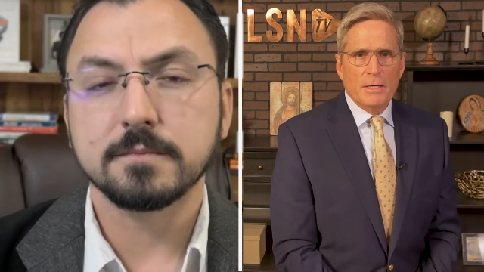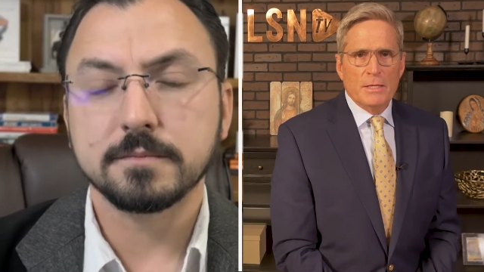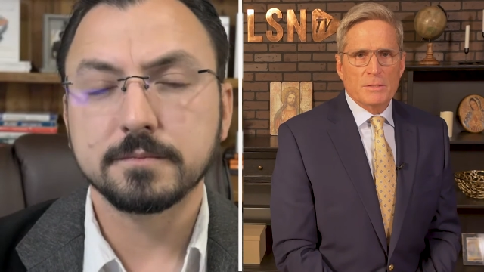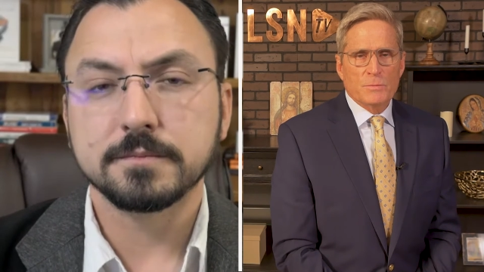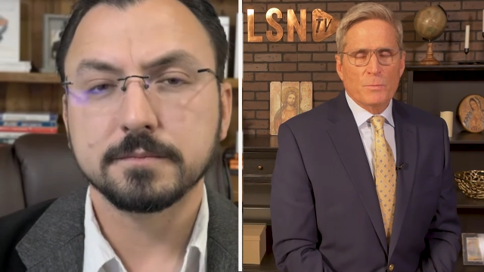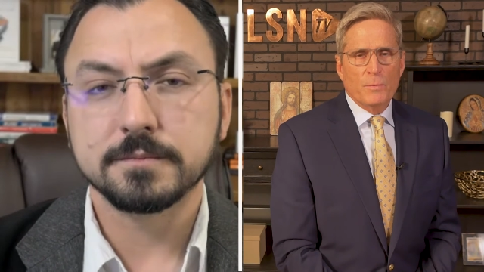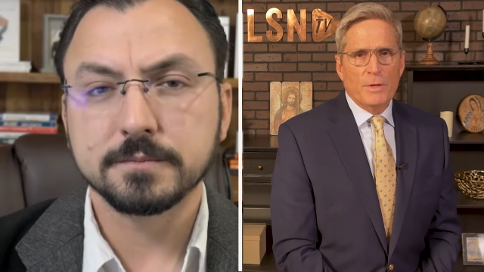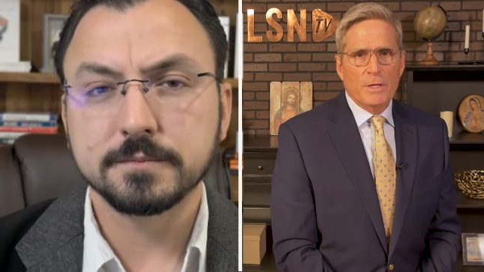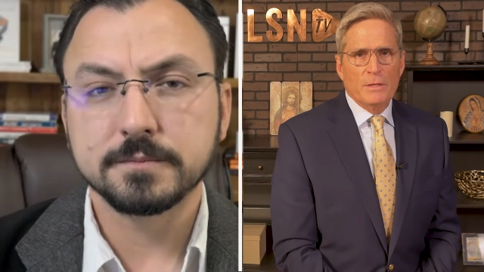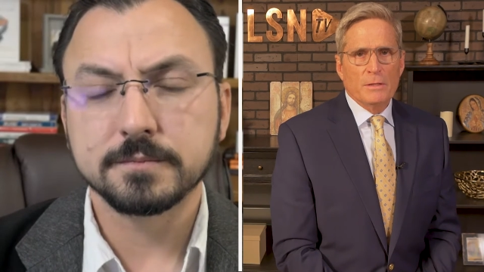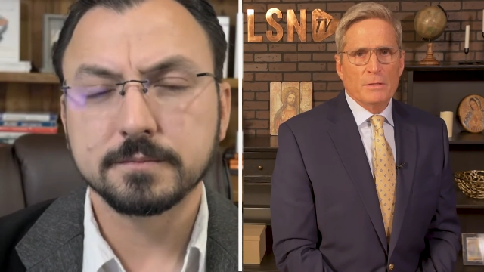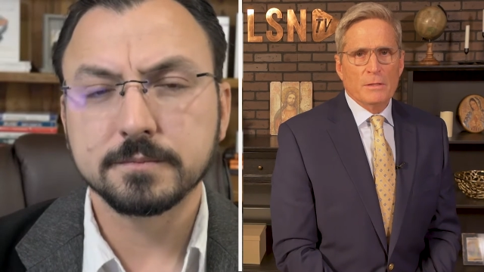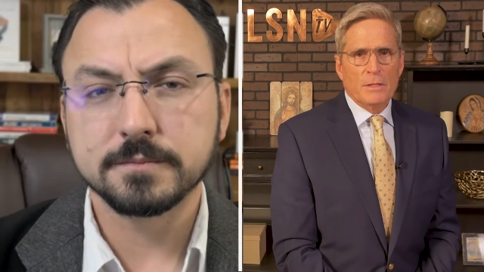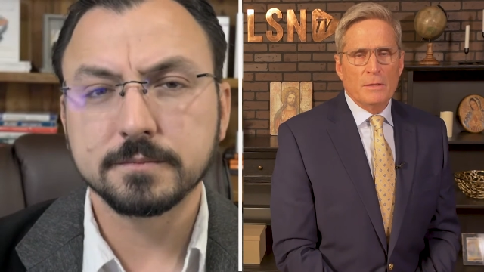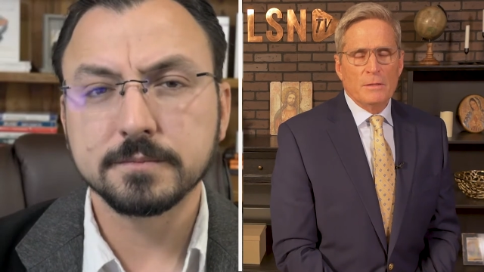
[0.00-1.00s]
Speaker 1: as
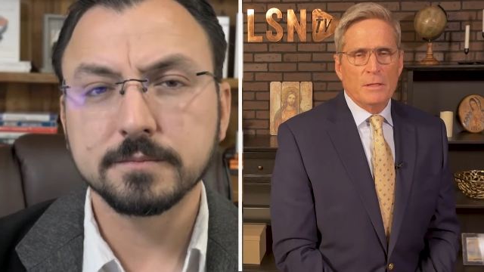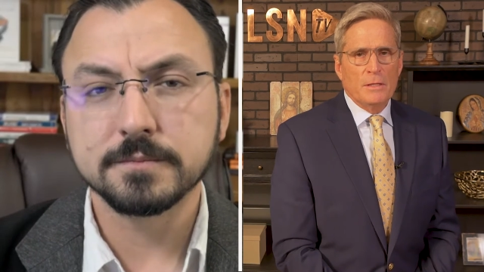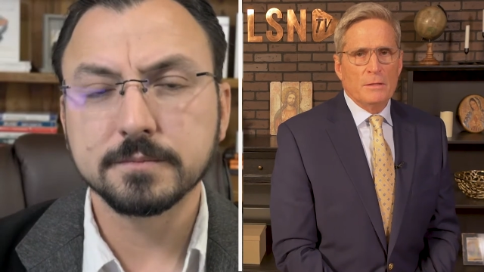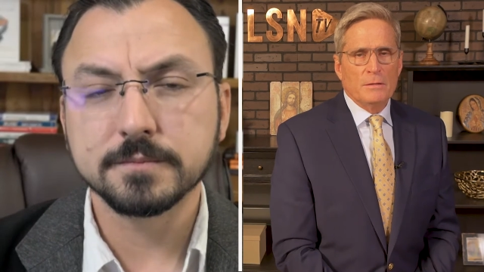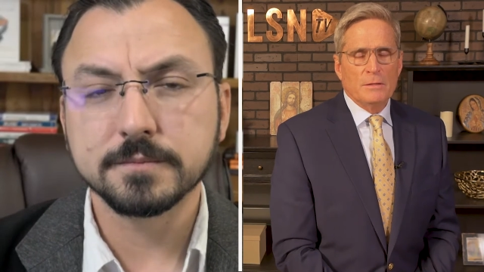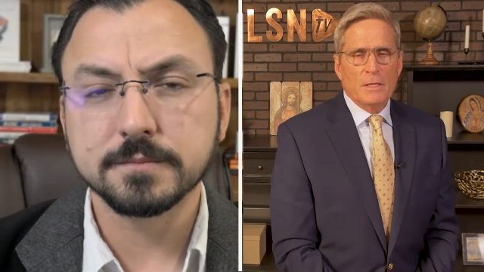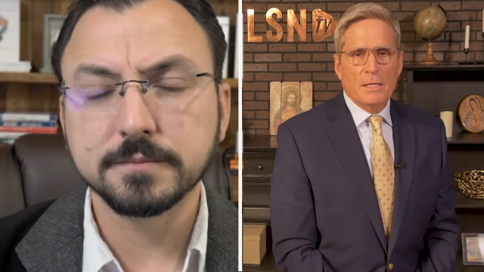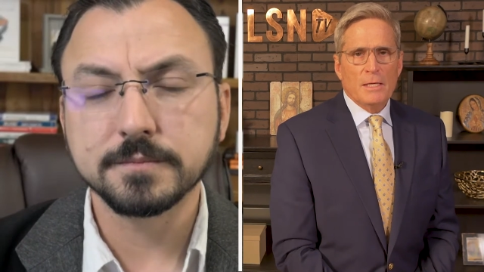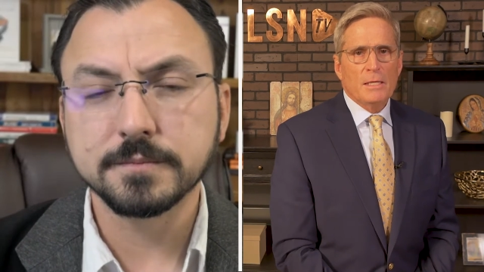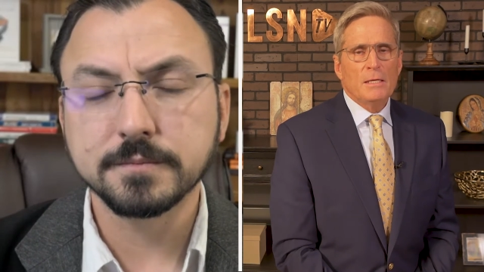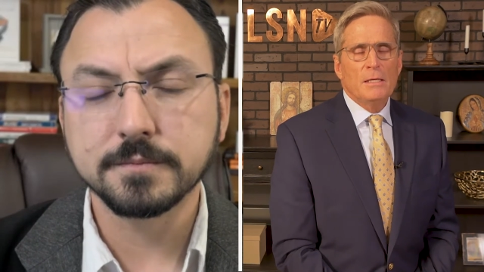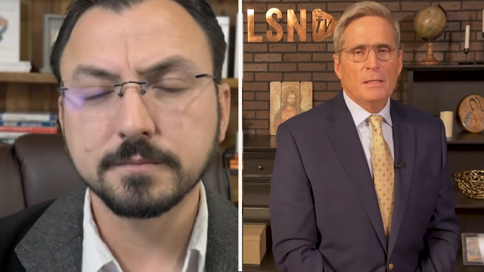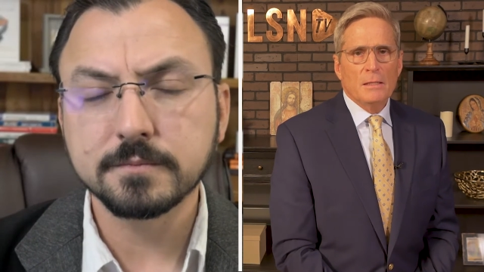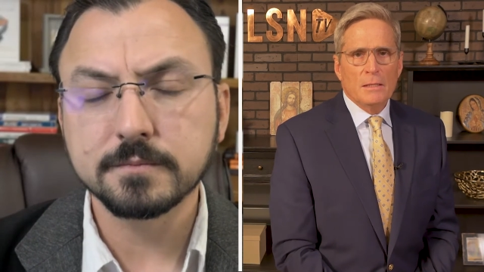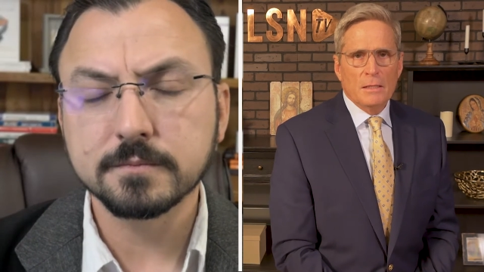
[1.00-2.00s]
well, and, and
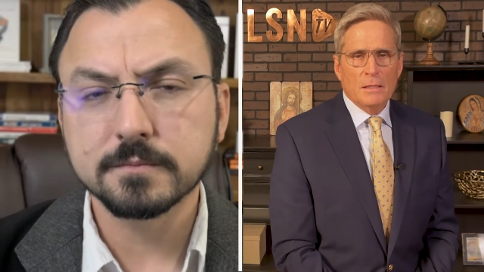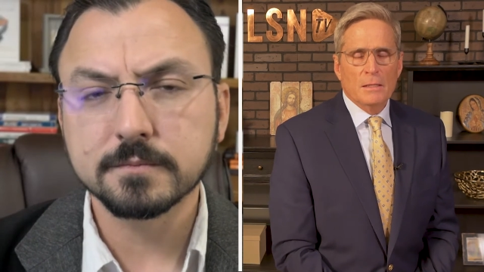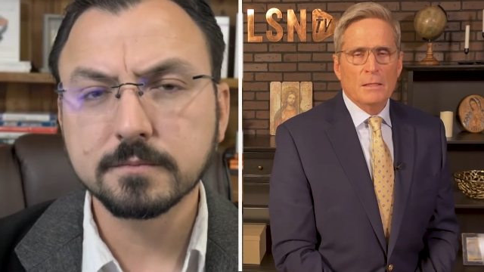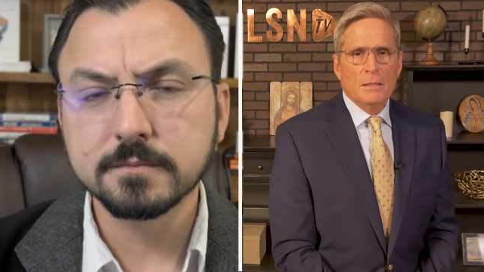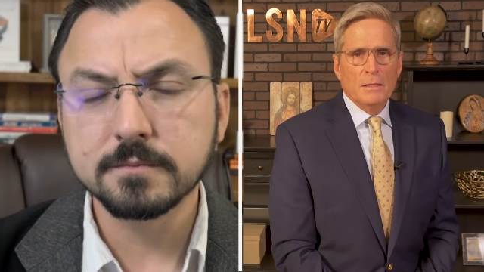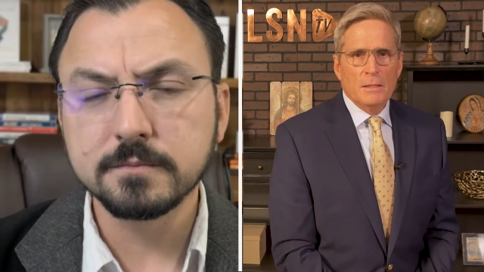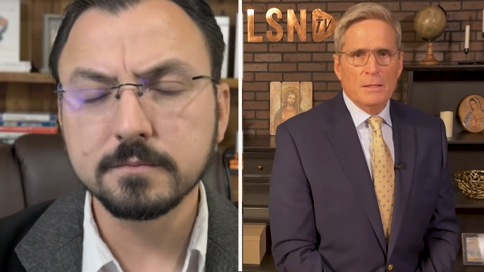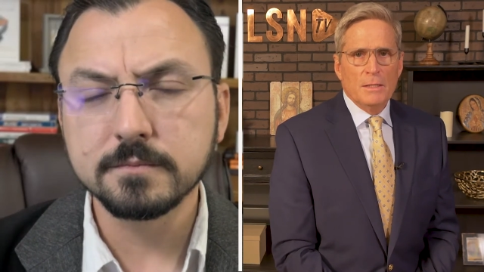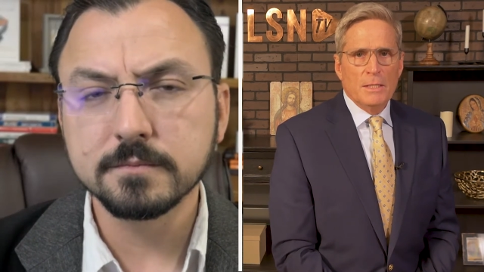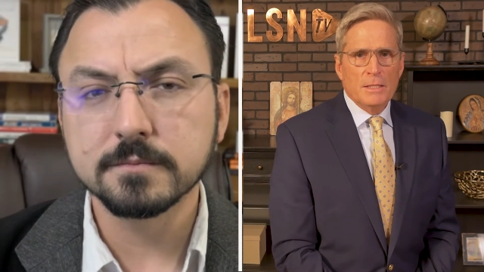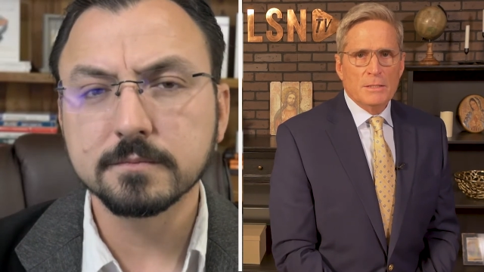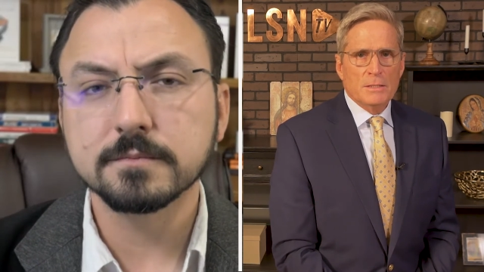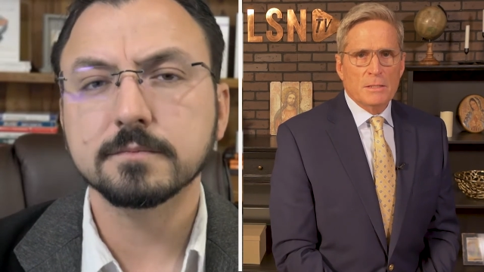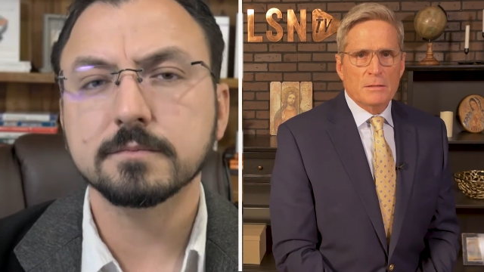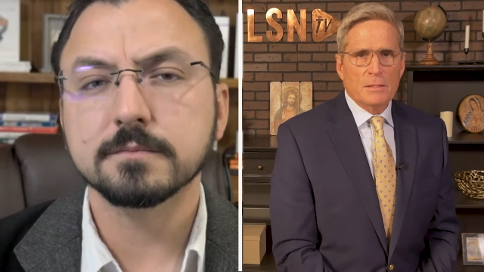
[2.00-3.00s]
healing
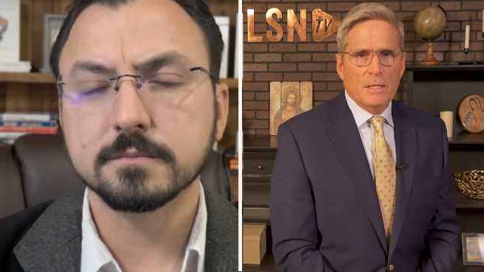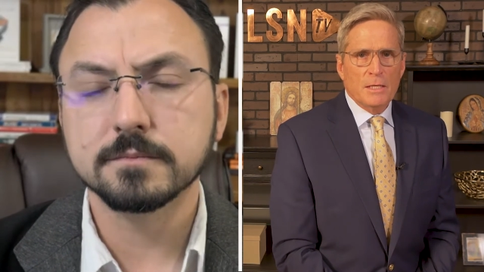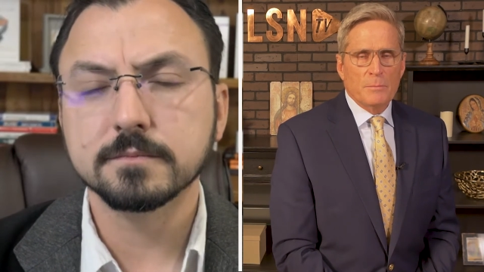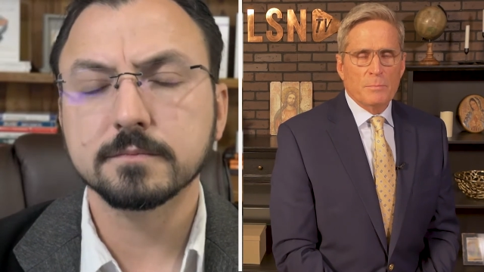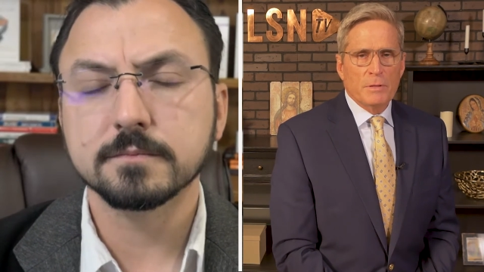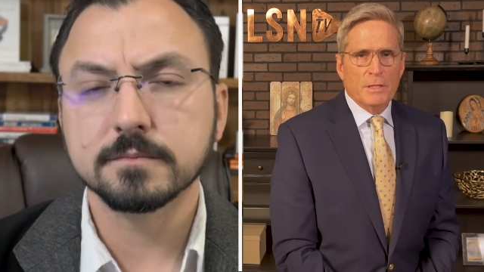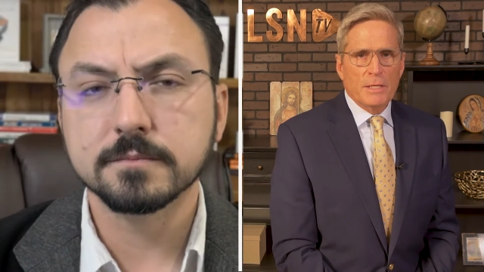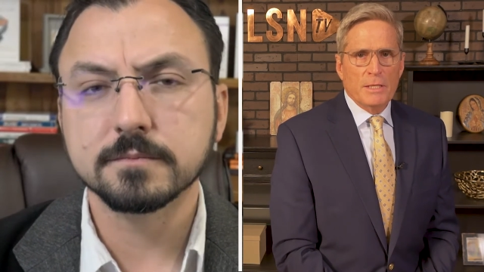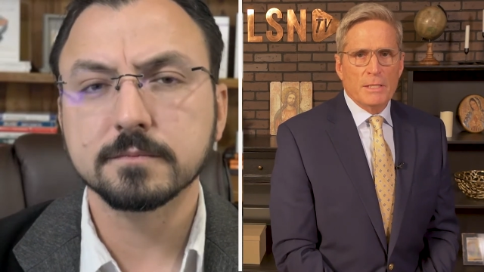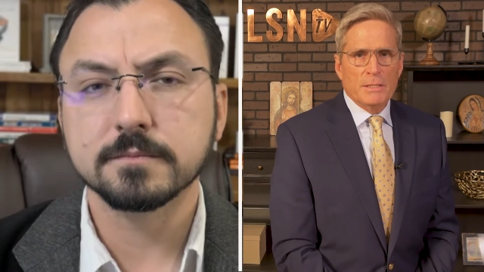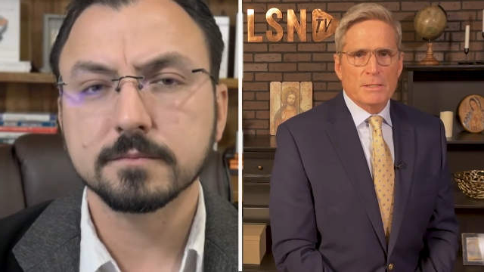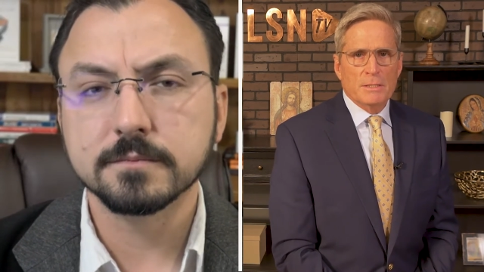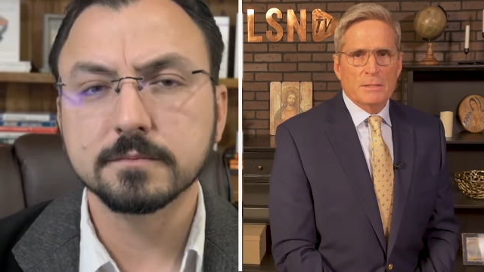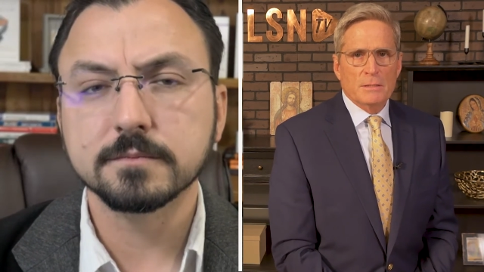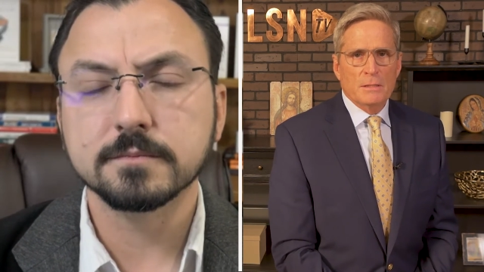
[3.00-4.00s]
needs to take
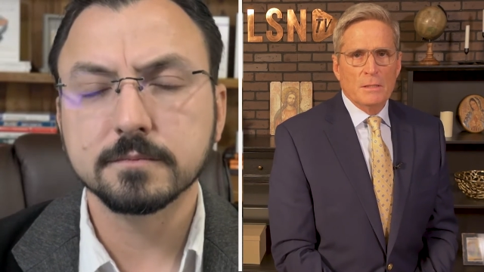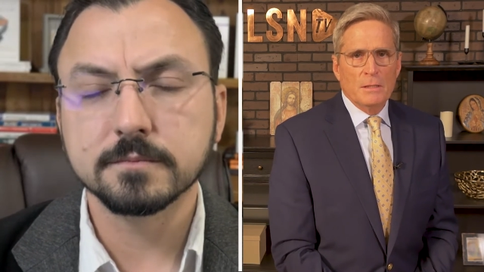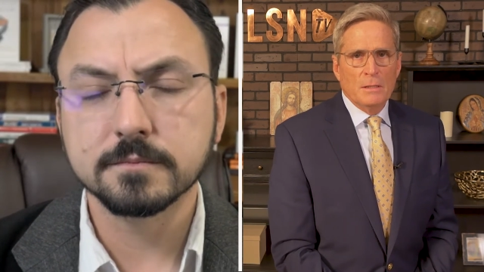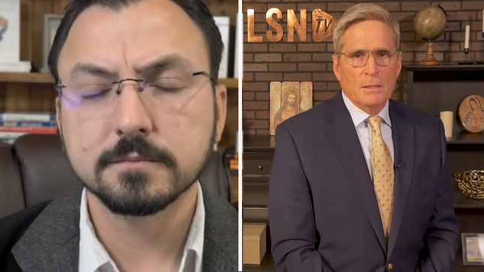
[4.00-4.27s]
place.